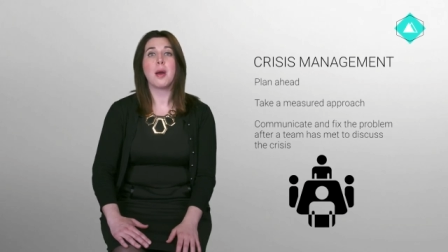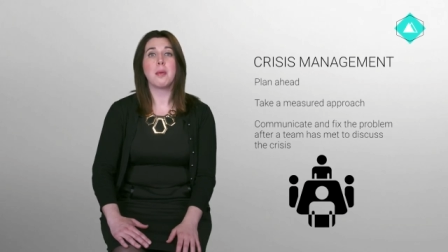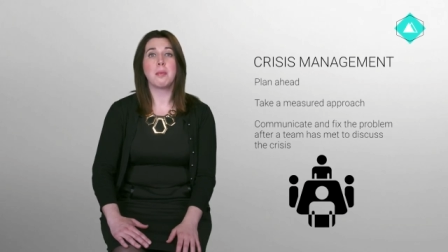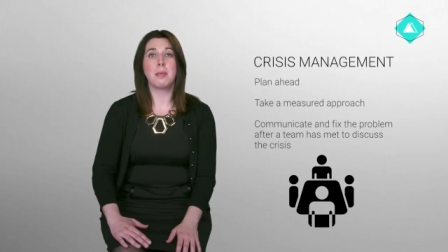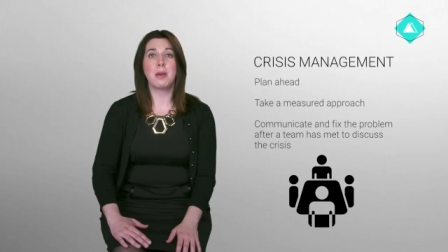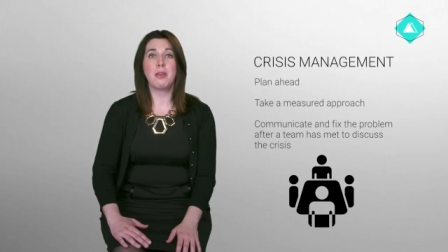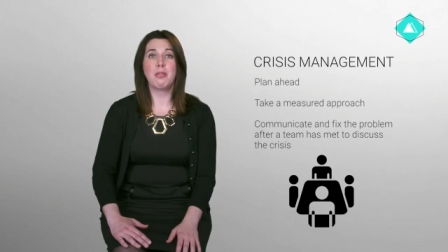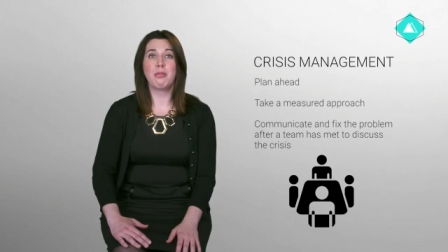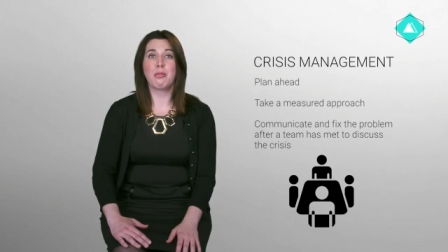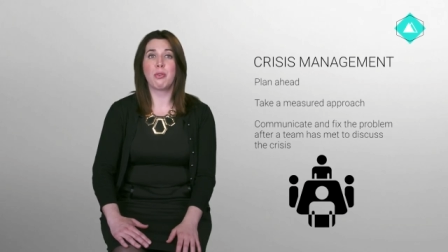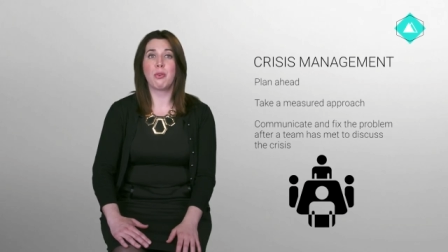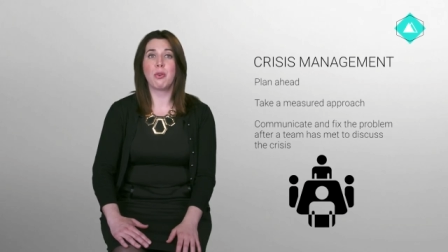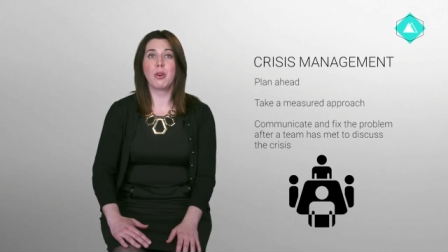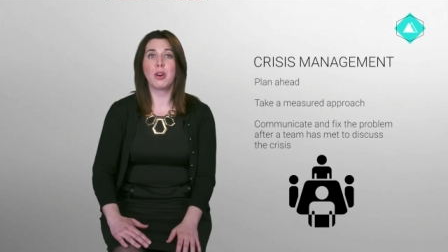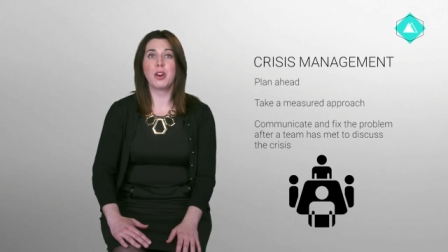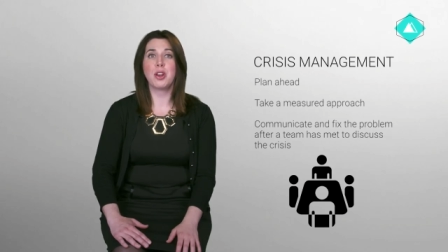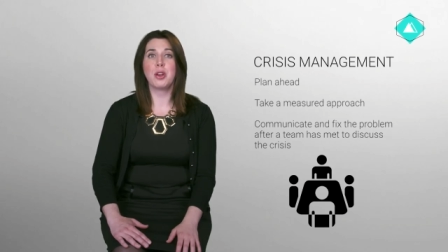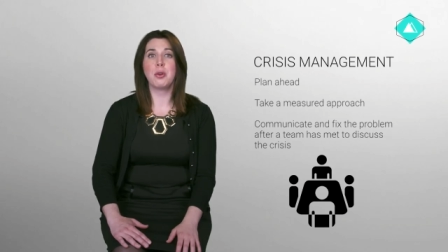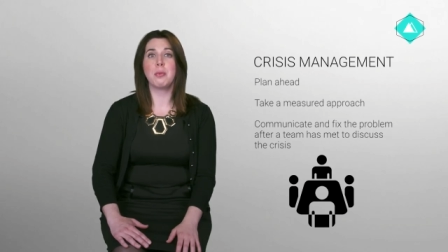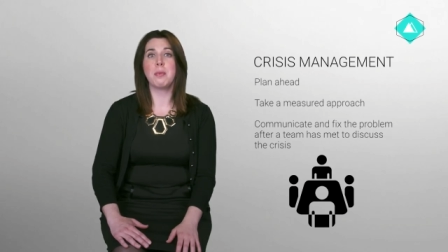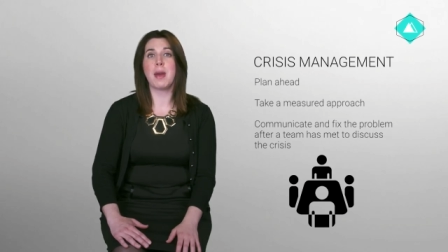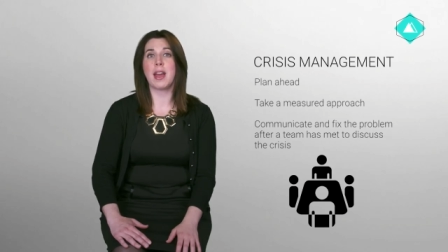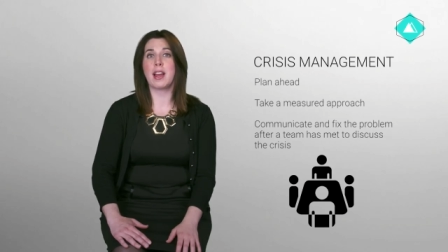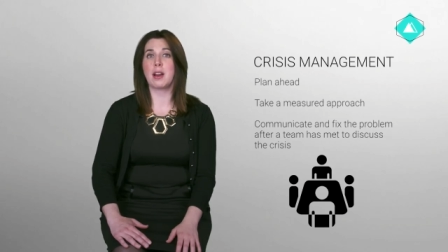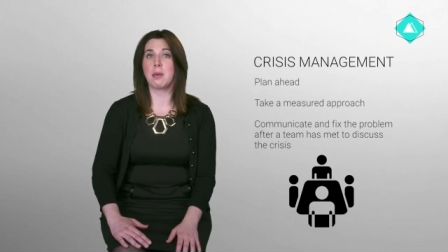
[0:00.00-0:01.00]
before
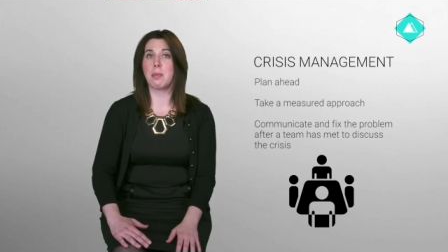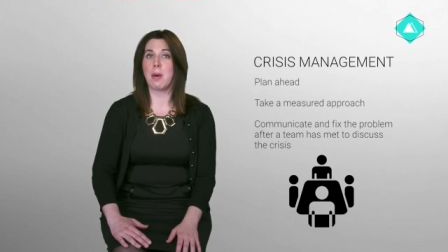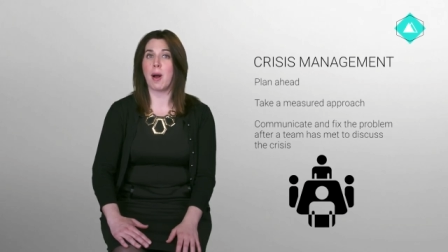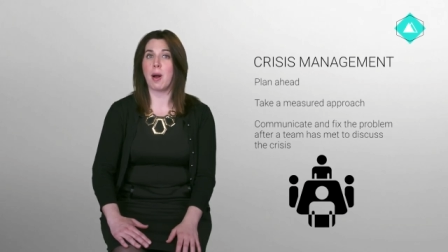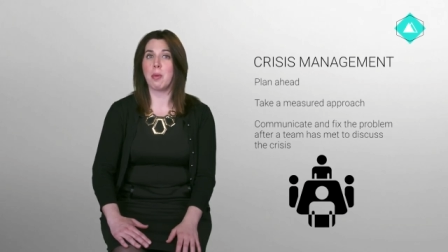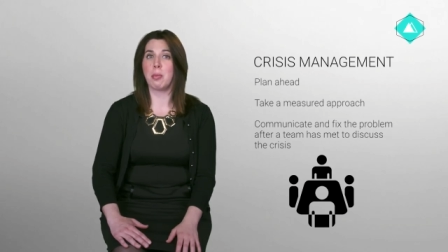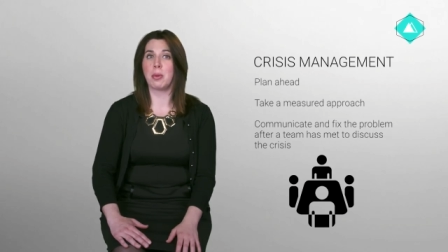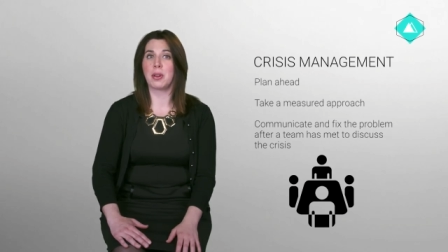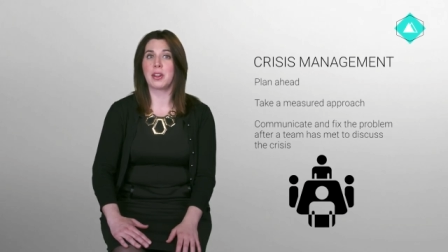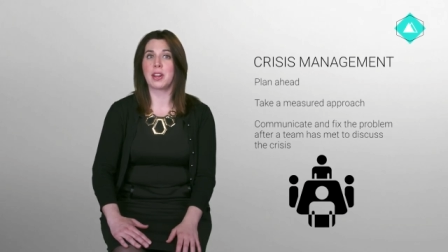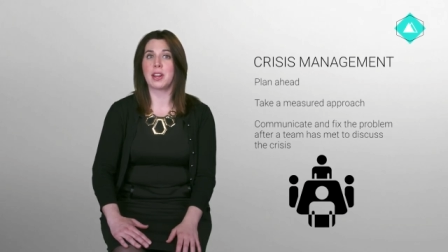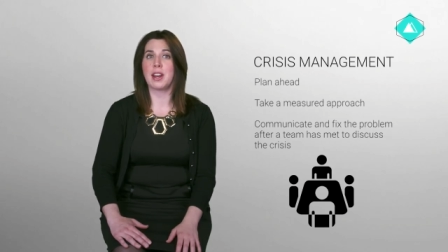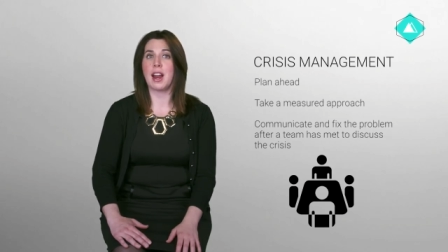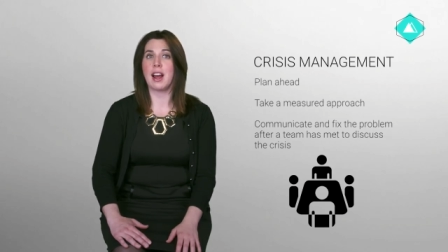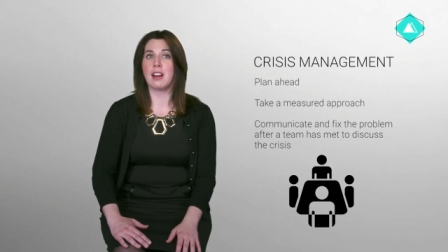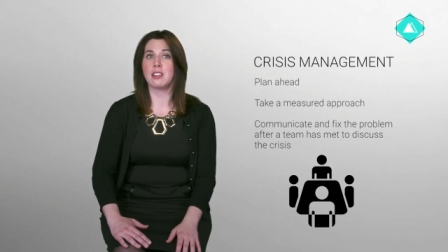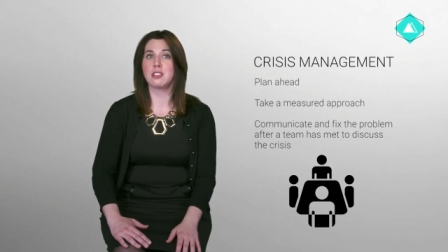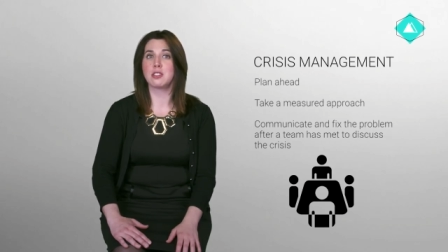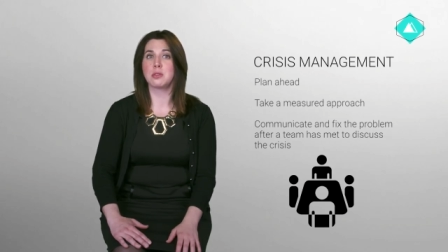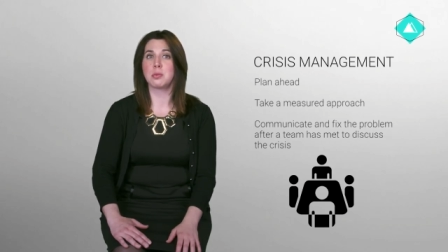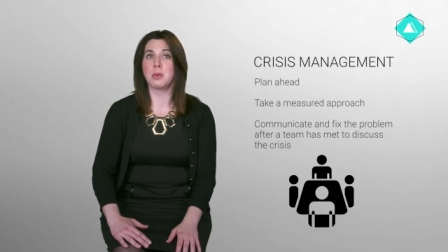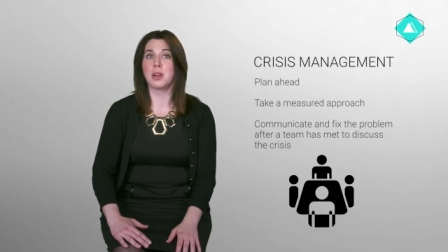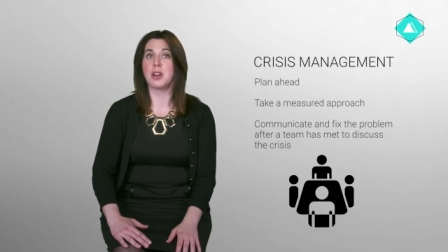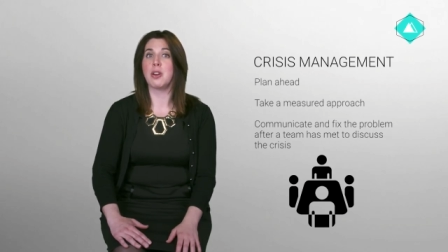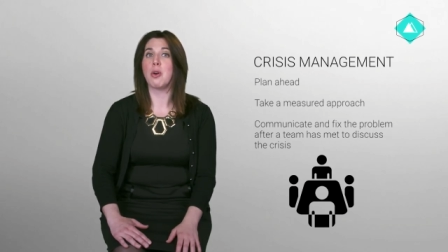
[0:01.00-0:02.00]
you make a public
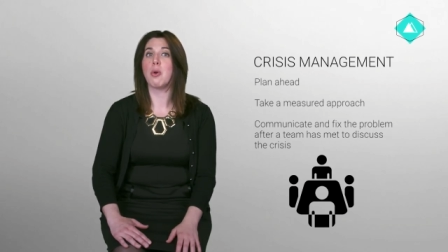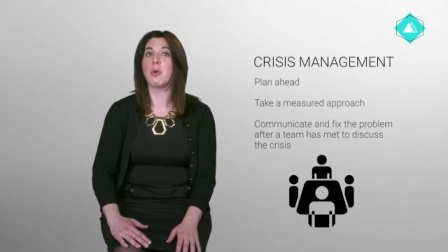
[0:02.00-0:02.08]
announcement